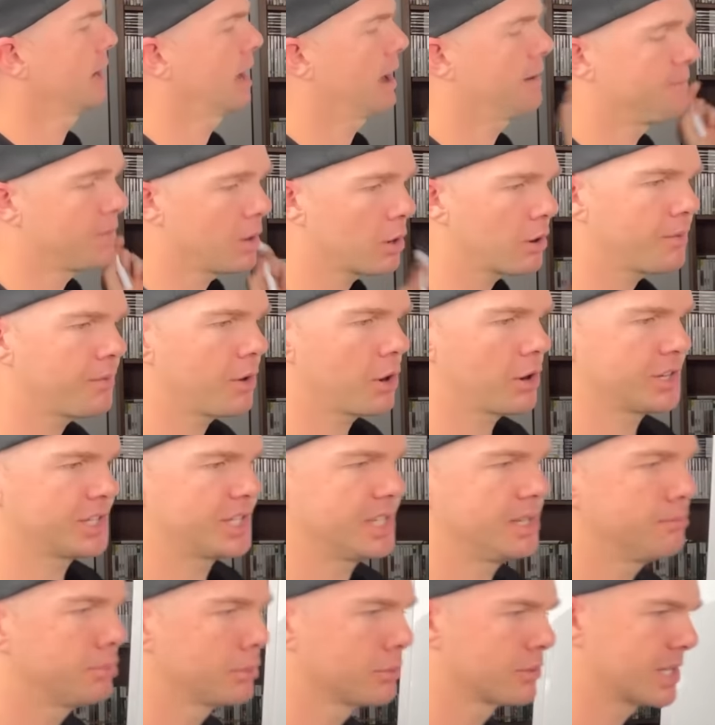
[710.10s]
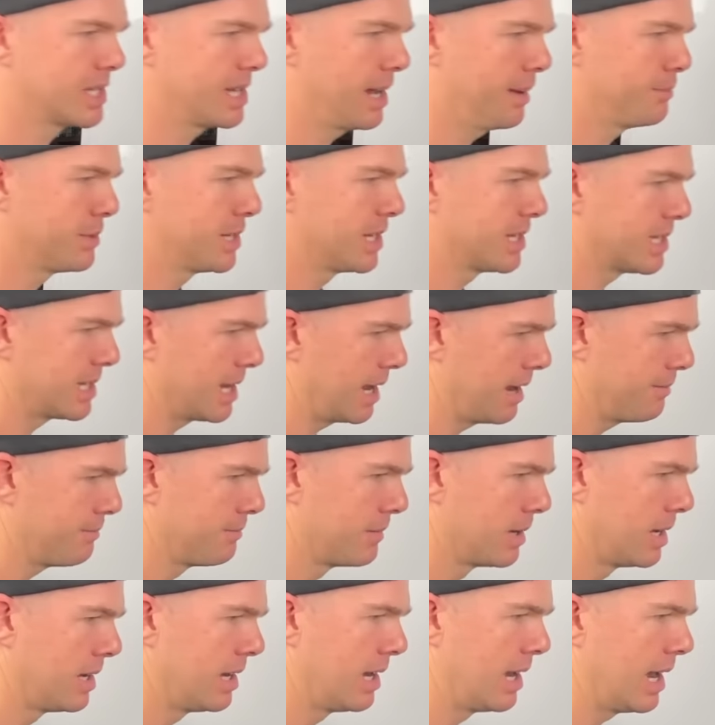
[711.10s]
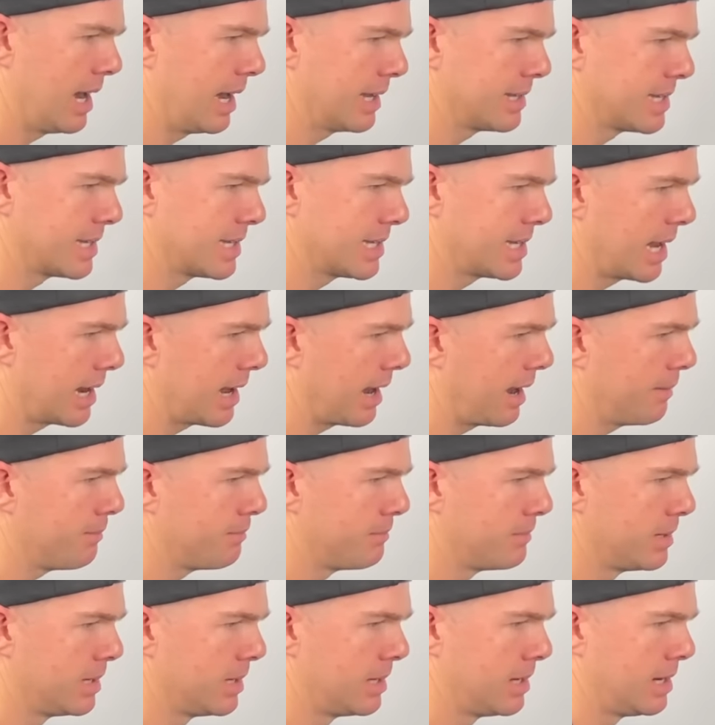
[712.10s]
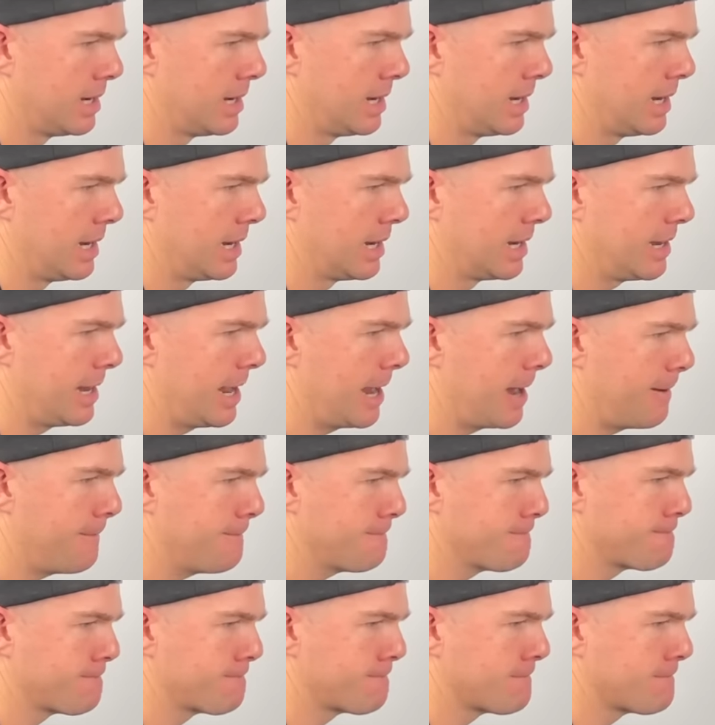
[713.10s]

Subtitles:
A very, very simple step to set up. Now,